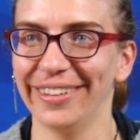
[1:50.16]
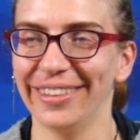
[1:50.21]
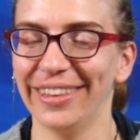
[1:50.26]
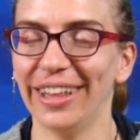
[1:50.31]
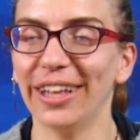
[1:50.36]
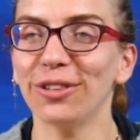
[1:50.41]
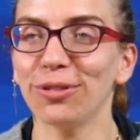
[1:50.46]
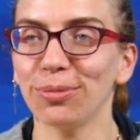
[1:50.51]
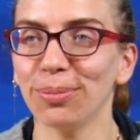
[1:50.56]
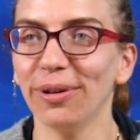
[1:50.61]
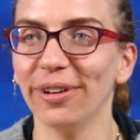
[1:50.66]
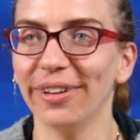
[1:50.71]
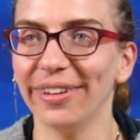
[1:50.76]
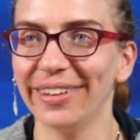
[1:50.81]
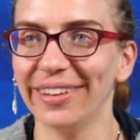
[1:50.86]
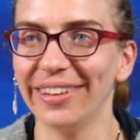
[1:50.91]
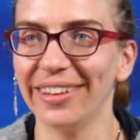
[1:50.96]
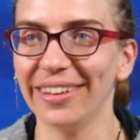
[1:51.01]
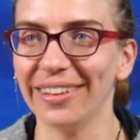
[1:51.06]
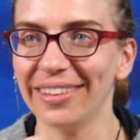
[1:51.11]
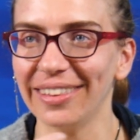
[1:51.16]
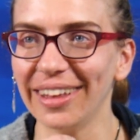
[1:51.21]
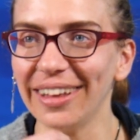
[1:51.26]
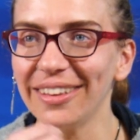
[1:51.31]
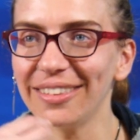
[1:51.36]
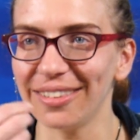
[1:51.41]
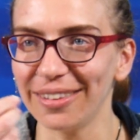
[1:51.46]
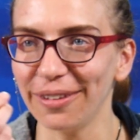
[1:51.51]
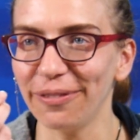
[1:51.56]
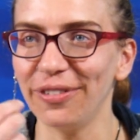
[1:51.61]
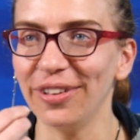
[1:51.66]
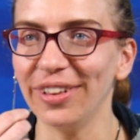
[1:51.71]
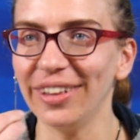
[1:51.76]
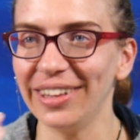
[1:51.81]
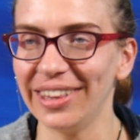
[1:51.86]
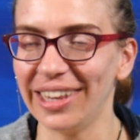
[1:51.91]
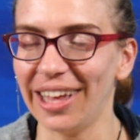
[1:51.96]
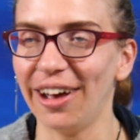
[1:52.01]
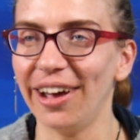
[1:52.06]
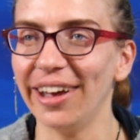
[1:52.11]
That's the
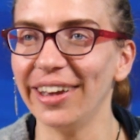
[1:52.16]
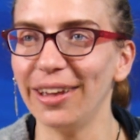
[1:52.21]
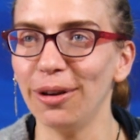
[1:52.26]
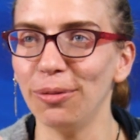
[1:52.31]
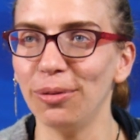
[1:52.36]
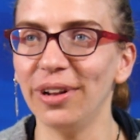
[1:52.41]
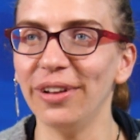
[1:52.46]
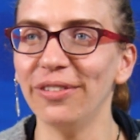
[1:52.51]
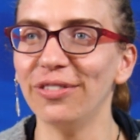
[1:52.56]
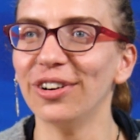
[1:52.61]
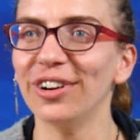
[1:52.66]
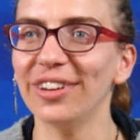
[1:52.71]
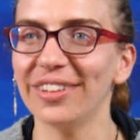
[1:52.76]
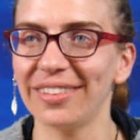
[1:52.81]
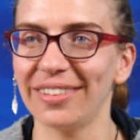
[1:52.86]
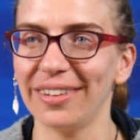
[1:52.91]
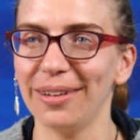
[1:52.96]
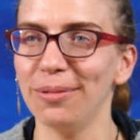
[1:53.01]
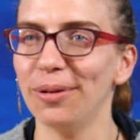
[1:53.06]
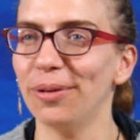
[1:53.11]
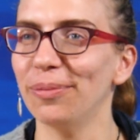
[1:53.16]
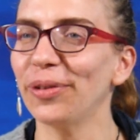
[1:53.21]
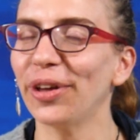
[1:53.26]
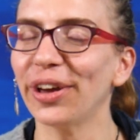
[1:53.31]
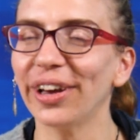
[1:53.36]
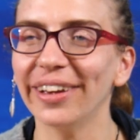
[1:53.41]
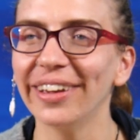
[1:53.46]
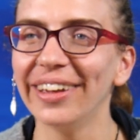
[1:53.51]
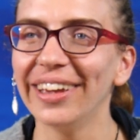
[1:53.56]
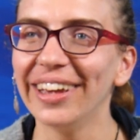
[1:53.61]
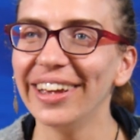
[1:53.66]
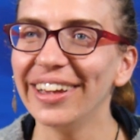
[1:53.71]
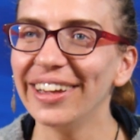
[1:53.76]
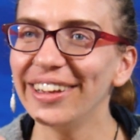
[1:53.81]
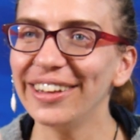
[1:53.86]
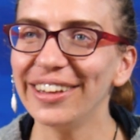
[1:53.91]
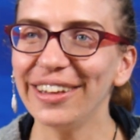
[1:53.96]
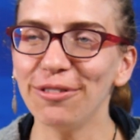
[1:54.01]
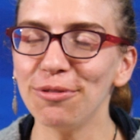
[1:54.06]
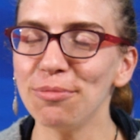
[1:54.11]
feeling that I get whenever I see him. I'm like,
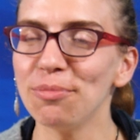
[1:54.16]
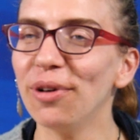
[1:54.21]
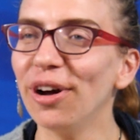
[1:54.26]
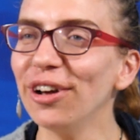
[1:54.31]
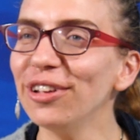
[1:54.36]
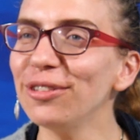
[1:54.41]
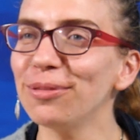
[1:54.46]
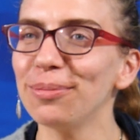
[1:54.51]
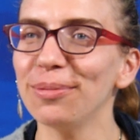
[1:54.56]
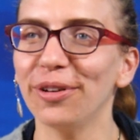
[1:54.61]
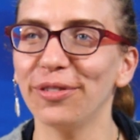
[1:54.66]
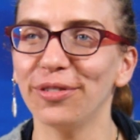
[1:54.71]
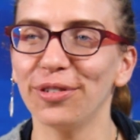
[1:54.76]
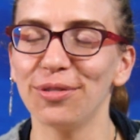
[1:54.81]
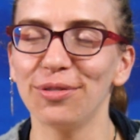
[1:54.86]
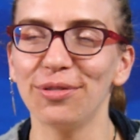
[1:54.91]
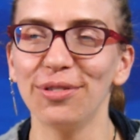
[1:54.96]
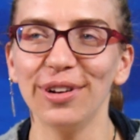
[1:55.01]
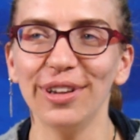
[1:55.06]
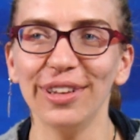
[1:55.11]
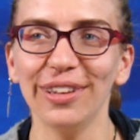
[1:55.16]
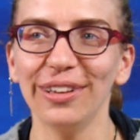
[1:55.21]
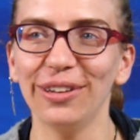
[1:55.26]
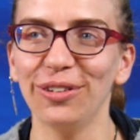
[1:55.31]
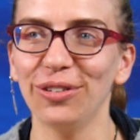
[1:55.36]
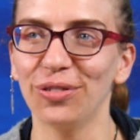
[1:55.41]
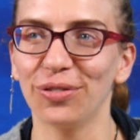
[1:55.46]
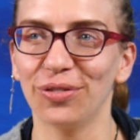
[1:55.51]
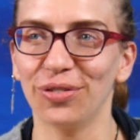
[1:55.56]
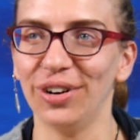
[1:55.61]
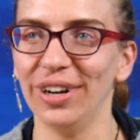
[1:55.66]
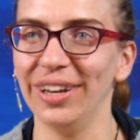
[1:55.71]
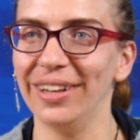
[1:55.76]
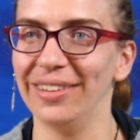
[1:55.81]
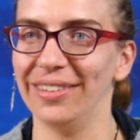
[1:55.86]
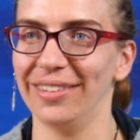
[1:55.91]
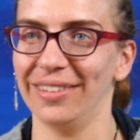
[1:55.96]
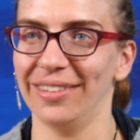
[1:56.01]
he reminds me of a really good friend.